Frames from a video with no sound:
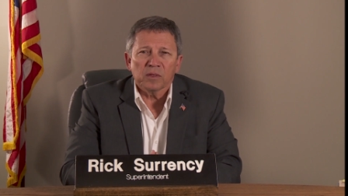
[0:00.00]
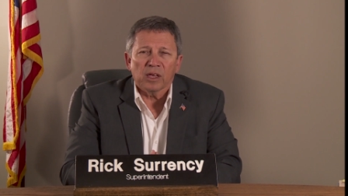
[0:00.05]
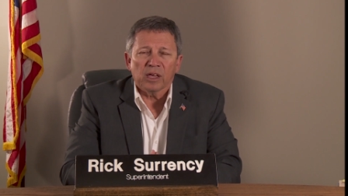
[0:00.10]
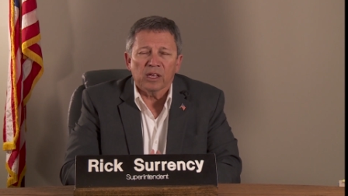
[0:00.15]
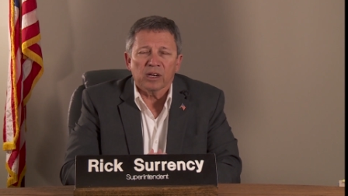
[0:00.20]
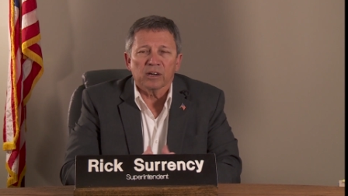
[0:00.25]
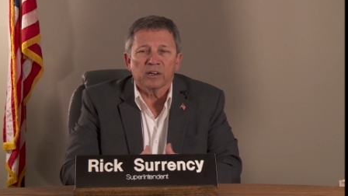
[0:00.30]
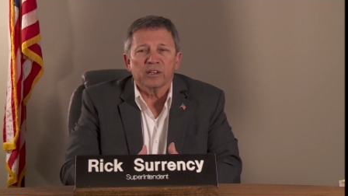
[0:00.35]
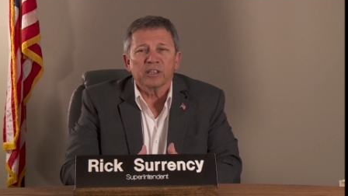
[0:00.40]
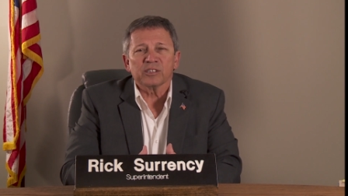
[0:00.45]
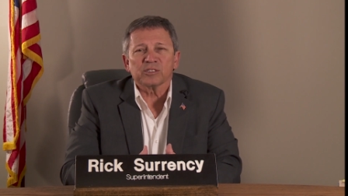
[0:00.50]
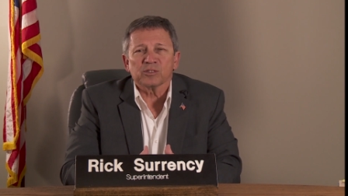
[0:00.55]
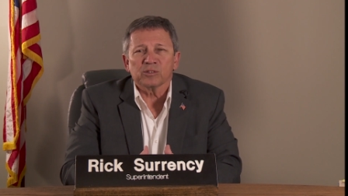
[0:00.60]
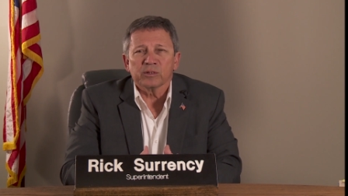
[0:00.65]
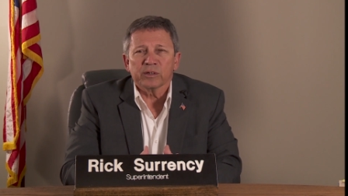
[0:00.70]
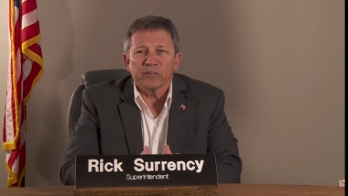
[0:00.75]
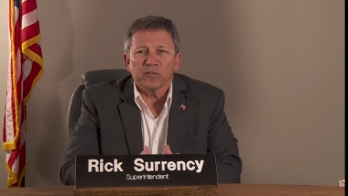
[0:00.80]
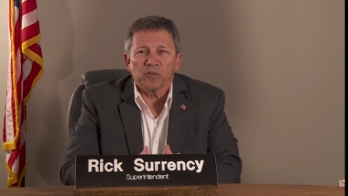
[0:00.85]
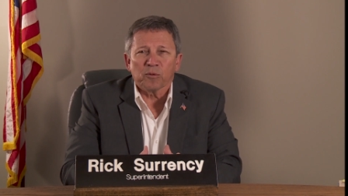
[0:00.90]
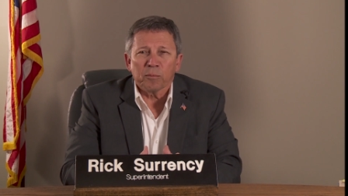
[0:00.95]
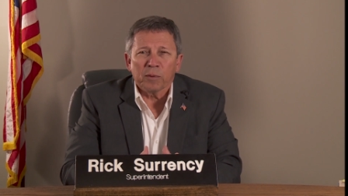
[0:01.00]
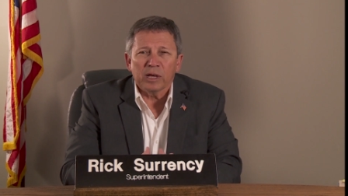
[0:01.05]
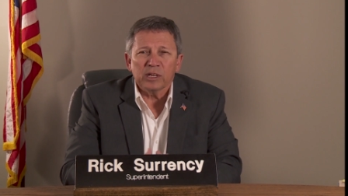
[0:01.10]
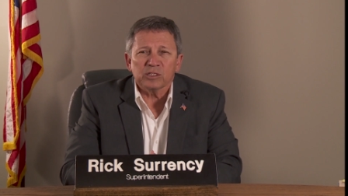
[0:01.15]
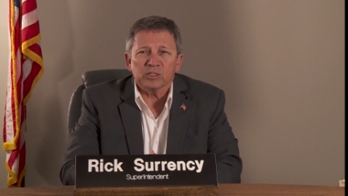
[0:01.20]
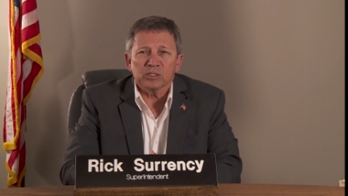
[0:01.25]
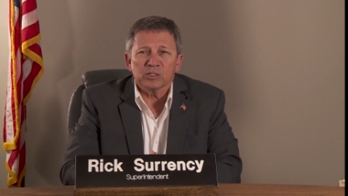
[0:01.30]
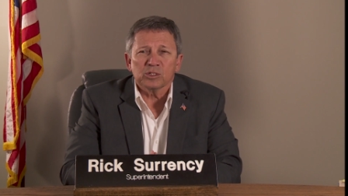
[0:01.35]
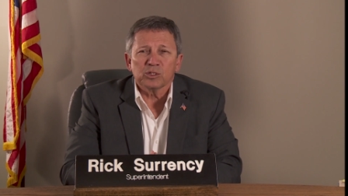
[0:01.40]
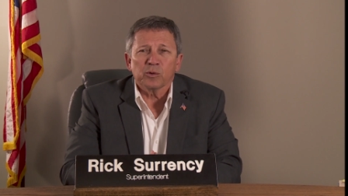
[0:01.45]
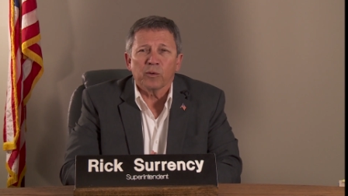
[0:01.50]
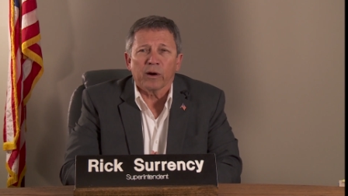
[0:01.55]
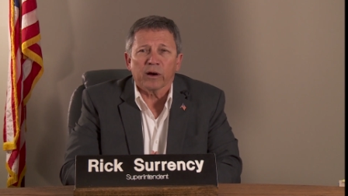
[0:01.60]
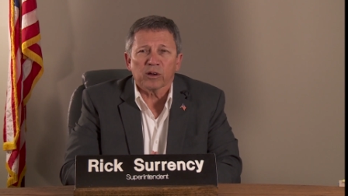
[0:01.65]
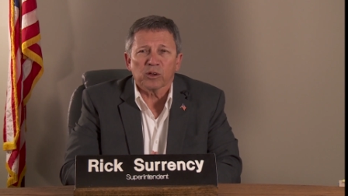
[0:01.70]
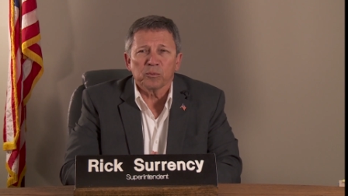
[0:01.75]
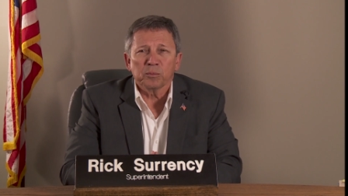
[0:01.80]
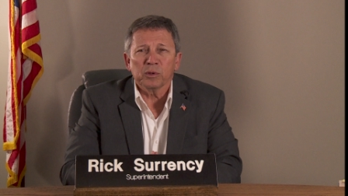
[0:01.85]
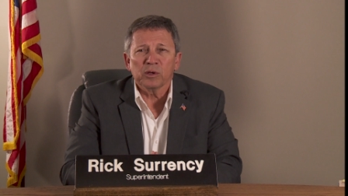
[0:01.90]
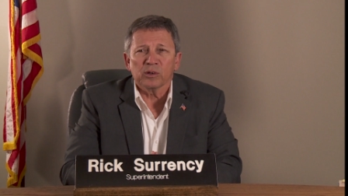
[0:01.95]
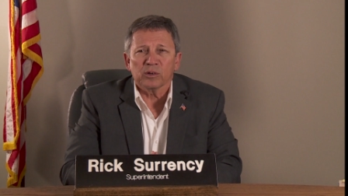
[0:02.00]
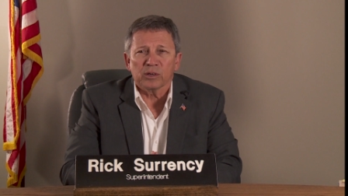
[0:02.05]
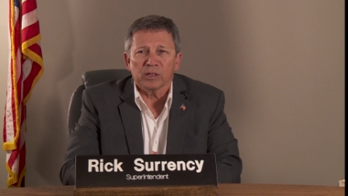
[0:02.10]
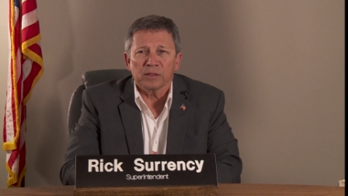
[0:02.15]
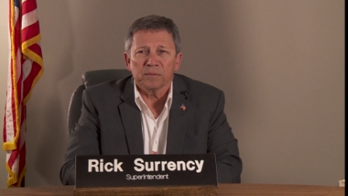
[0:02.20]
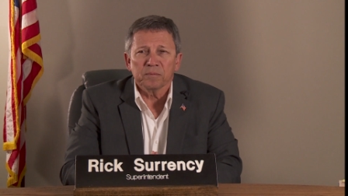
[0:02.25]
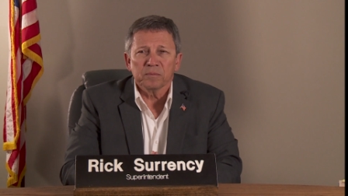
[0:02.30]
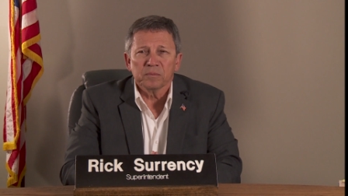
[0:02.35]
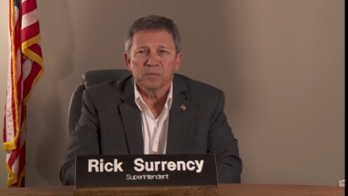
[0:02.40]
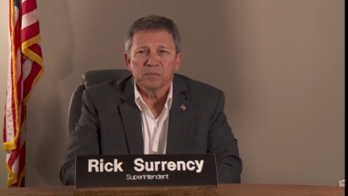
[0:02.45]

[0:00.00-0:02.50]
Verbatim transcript: and additional information to our community,